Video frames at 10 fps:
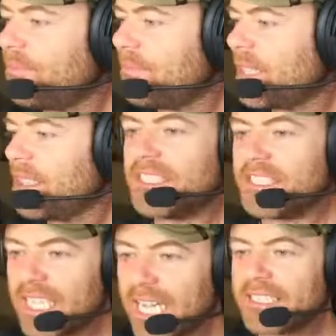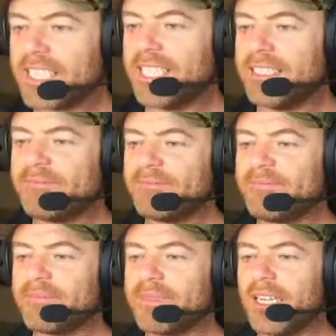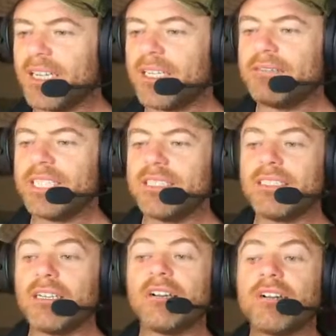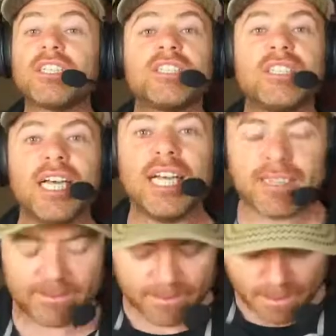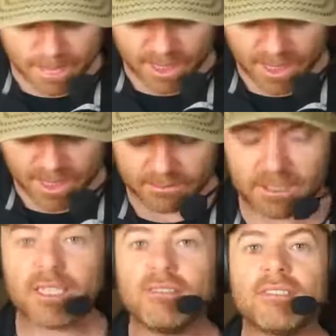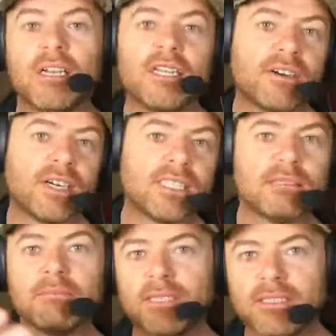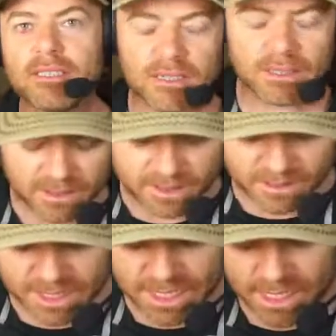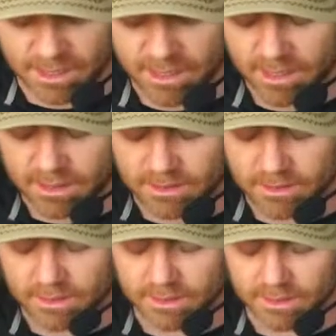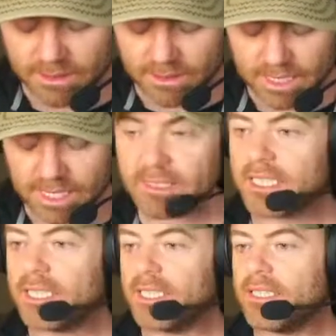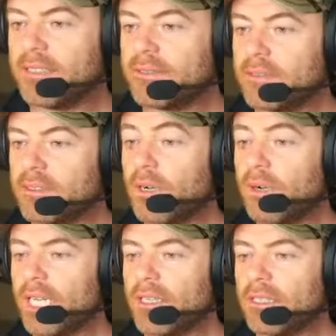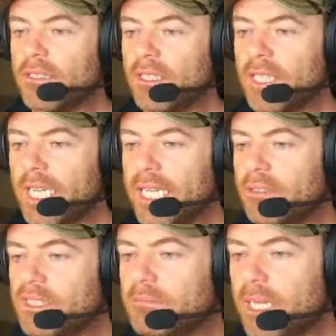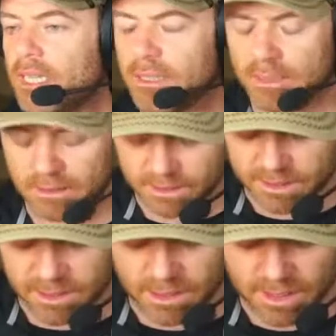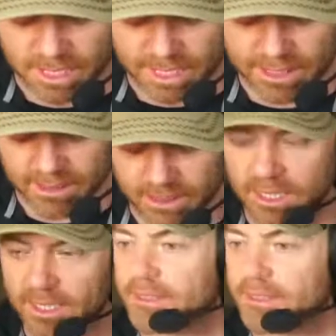snazzy. I kind of did a digression there. It's kind of digressing, but Doug, that's what I did there. Snazzy. No, hang on. I cannot spell. Snazzy.